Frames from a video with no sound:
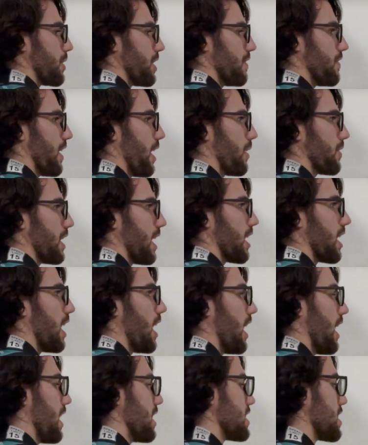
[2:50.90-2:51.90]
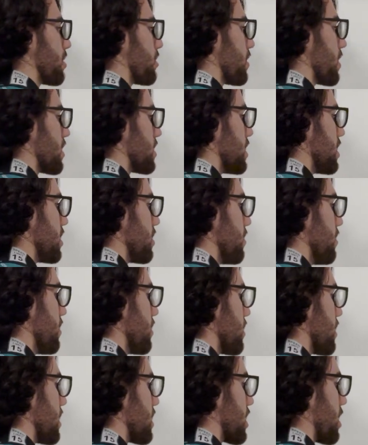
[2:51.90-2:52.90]
we found that I is equal to
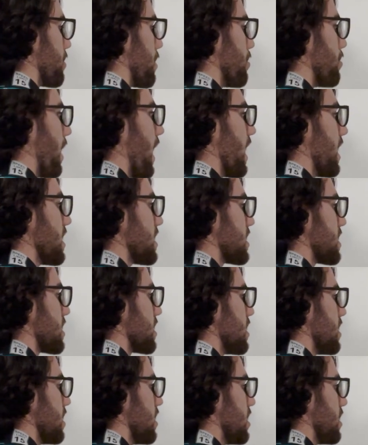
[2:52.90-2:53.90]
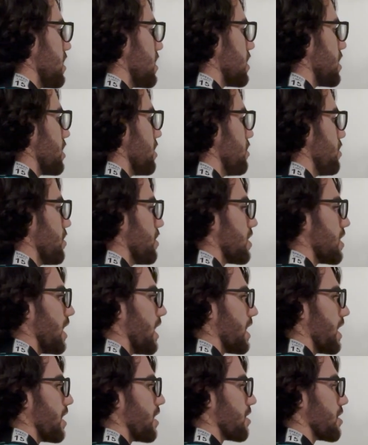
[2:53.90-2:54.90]
two, it's gonna be minus 2,
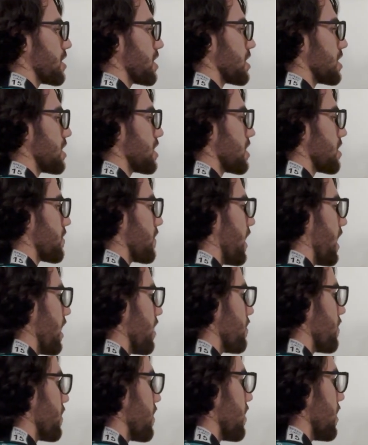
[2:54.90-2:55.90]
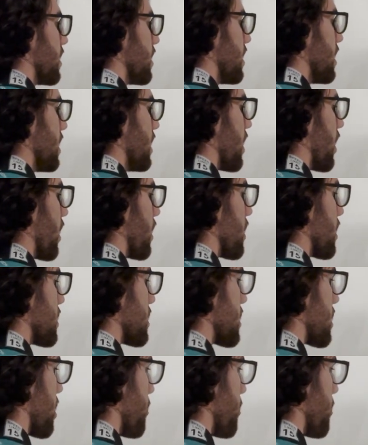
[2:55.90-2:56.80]
and then the resistance is 5. And all of this is